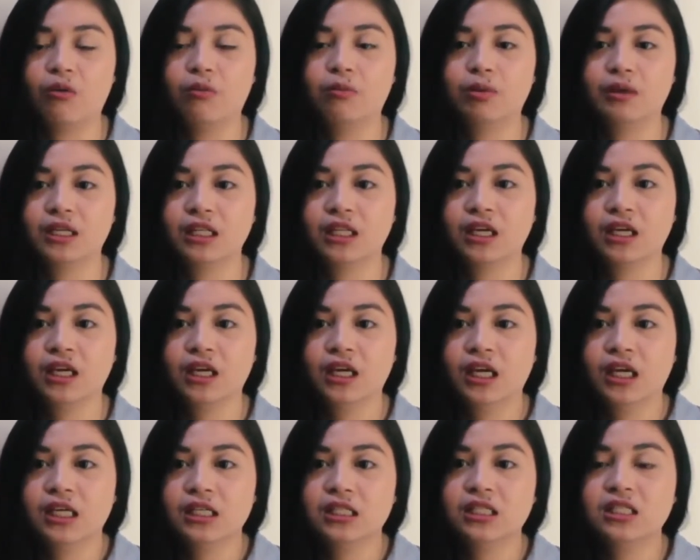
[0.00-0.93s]
but
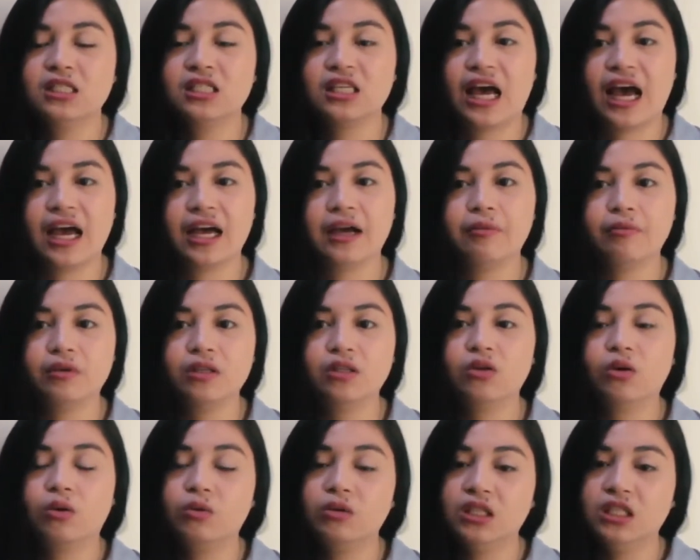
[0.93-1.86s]
since I am an
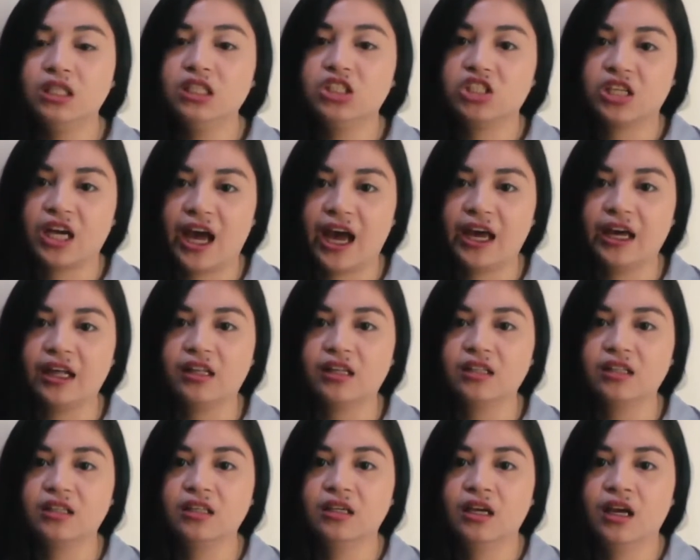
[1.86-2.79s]
only child,